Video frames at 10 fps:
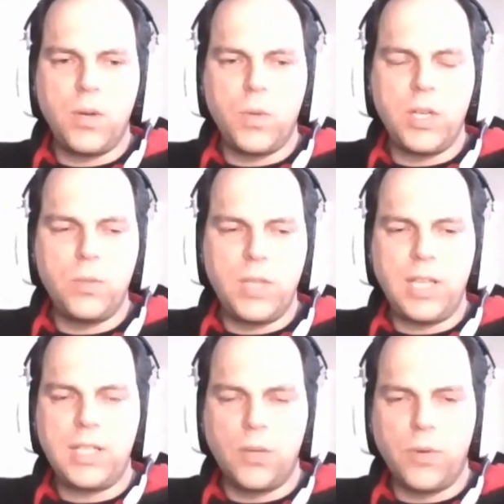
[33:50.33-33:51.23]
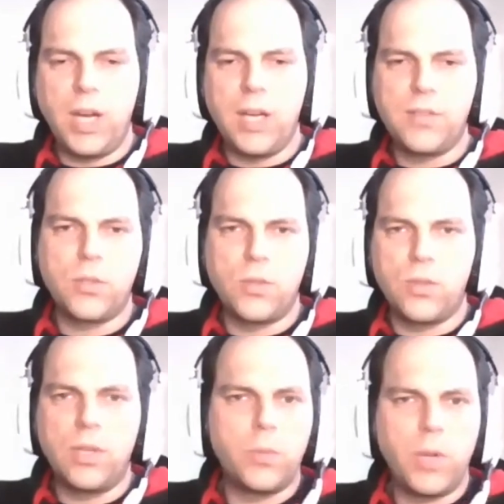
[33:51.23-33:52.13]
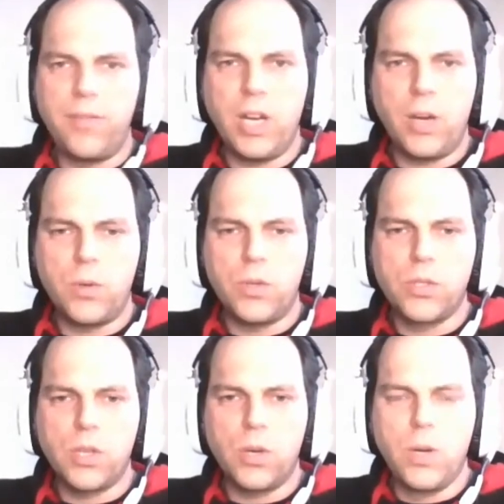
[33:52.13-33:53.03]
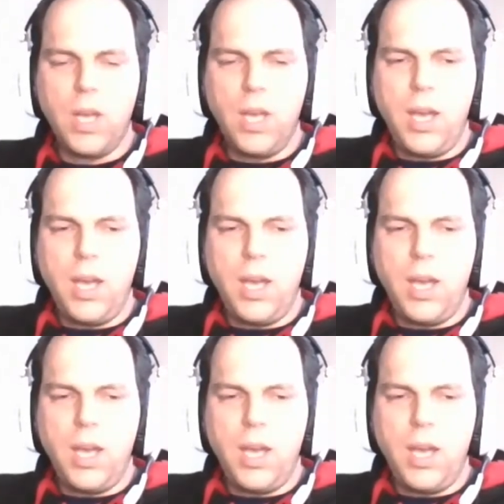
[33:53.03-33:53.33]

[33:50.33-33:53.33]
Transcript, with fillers: when new data arrives or, or, every hour or so.